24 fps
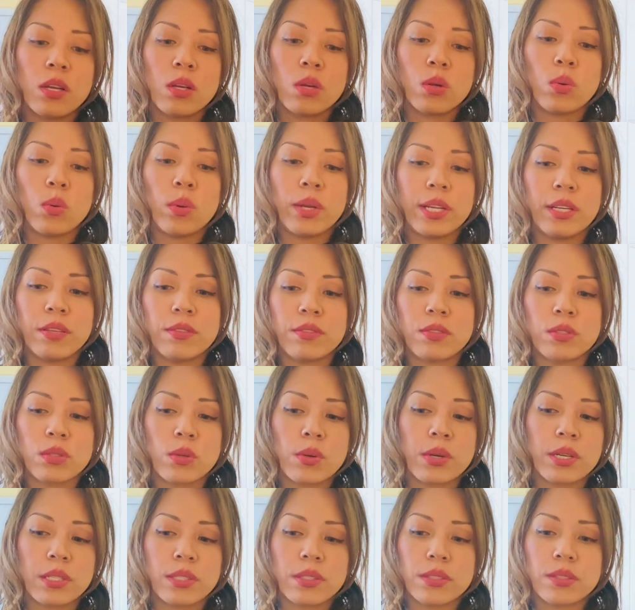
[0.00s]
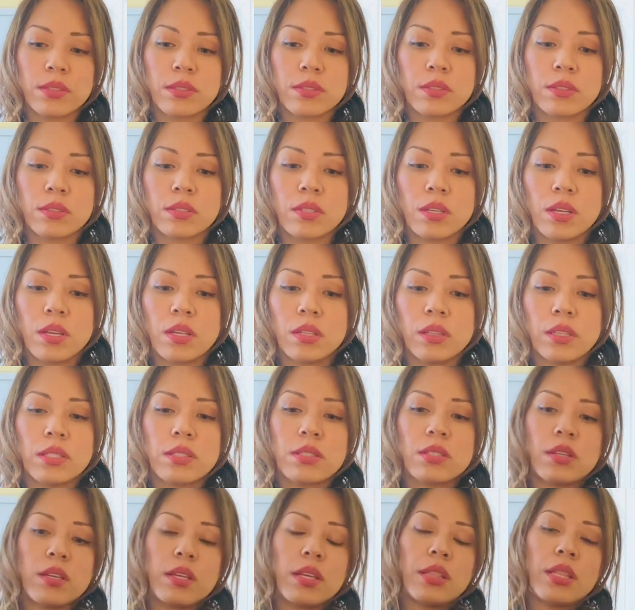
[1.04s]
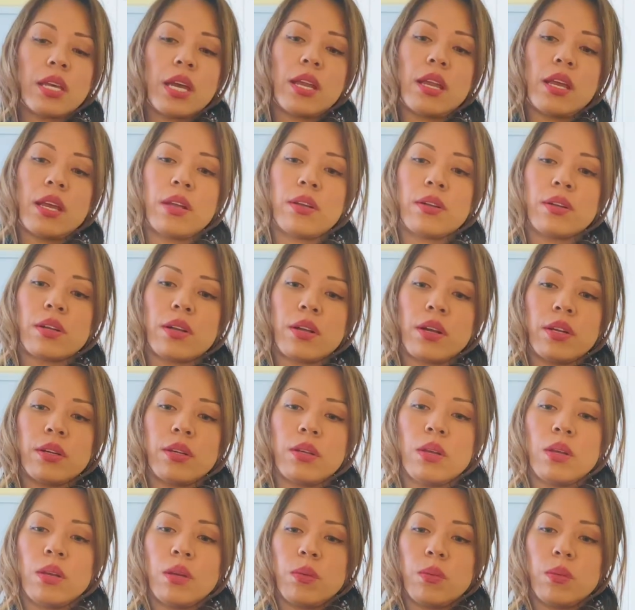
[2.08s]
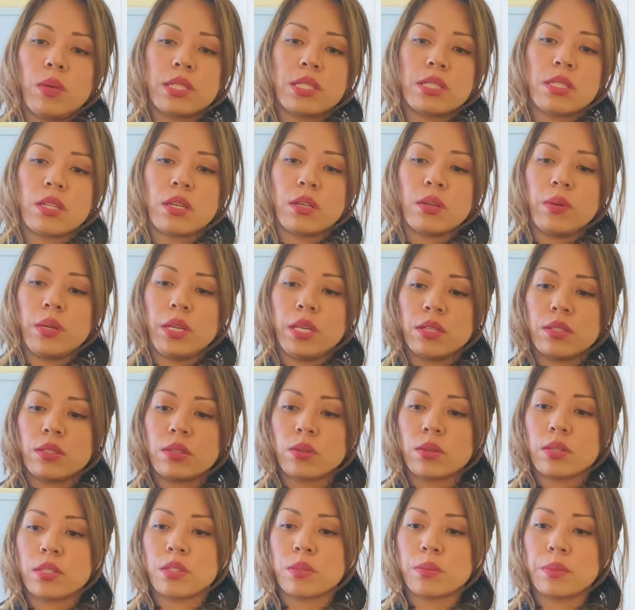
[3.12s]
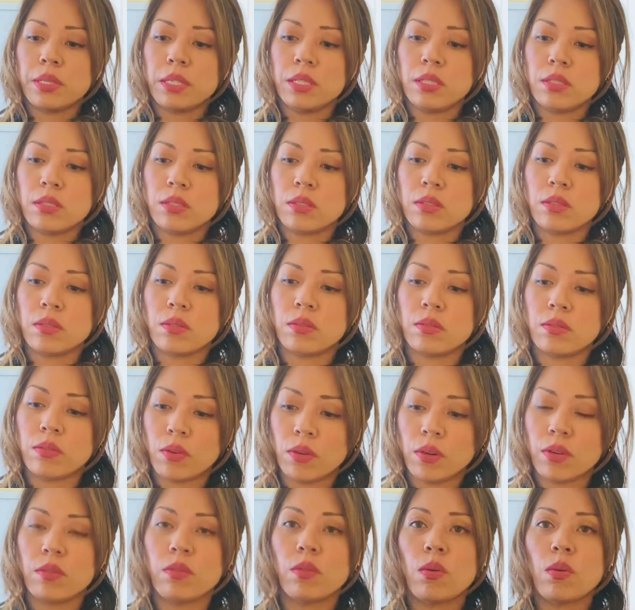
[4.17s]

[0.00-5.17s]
Queen of Swords. Let's look at that header card. What's the Queen of Swords, please? Four of